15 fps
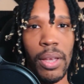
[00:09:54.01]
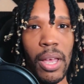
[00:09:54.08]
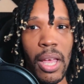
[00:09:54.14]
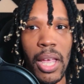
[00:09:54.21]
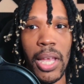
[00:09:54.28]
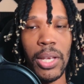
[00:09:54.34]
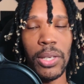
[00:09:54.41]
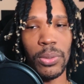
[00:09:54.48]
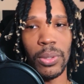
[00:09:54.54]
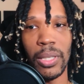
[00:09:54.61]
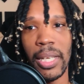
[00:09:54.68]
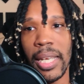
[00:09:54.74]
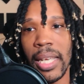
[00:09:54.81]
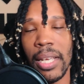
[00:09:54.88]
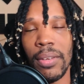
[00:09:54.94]
He was
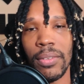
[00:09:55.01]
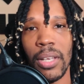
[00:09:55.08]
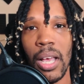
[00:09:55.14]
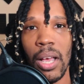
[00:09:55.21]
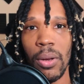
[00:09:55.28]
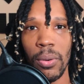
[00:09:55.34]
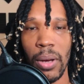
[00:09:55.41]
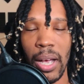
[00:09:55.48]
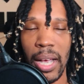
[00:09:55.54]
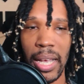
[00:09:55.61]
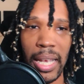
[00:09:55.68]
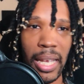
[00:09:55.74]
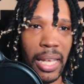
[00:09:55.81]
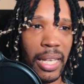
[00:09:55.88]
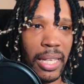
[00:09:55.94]
relieved, right?
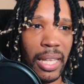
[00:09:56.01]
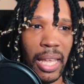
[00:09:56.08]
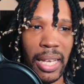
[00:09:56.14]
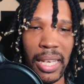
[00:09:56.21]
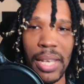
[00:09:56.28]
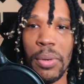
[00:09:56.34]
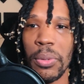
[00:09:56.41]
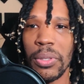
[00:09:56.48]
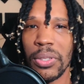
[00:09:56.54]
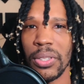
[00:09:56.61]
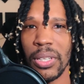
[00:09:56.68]
And like he was